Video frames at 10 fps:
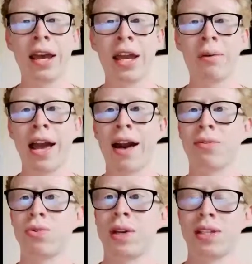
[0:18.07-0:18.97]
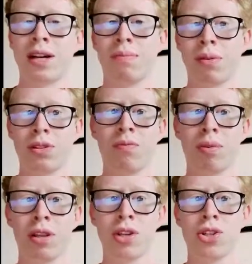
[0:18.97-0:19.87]
Here we have two examples of
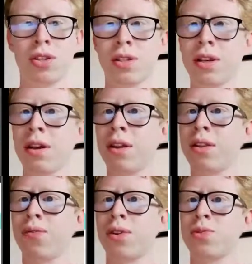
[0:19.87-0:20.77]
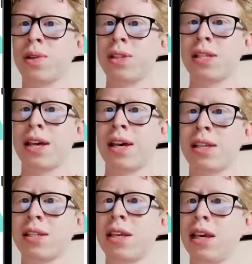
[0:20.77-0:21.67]
predictions. The first one
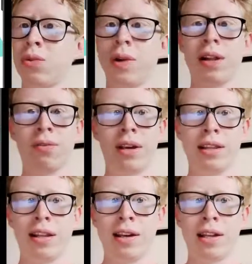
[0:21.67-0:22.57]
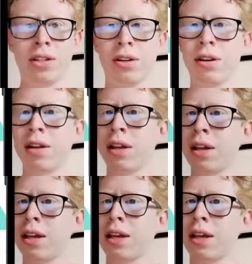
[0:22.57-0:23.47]
says it will rain later
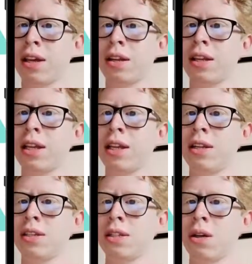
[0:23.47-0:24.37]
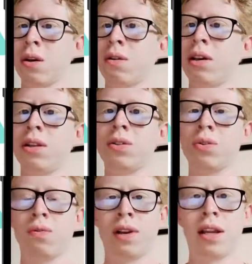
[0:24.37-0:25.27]
and it is going
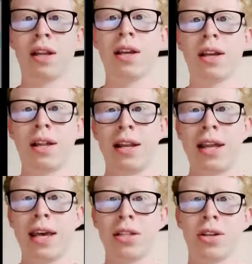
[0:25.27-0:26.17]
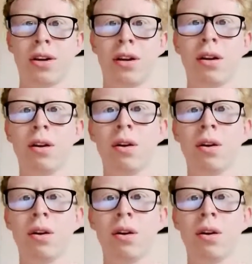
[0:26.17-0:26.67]
to rain later.